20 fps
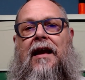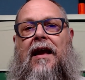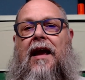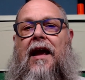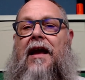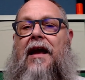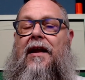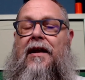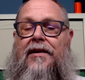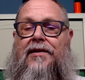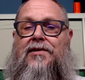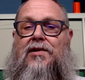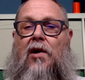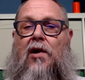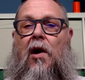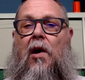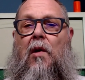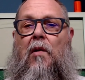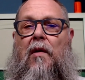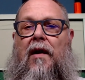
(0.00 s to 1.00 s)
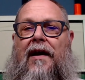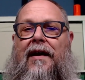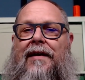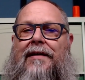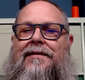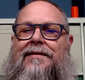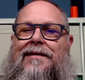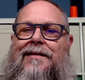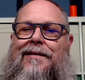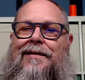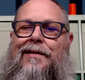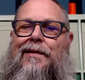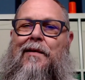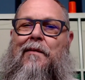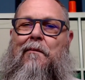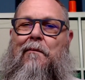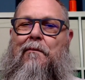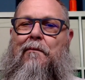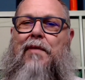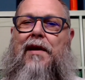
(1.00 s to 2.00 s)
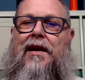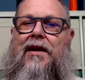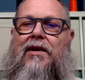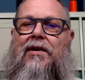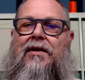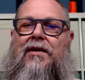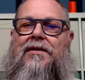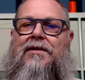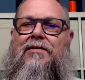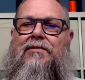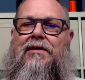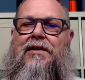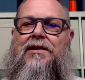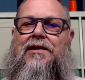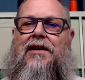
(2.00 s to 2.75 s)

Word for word: And as always, be good to each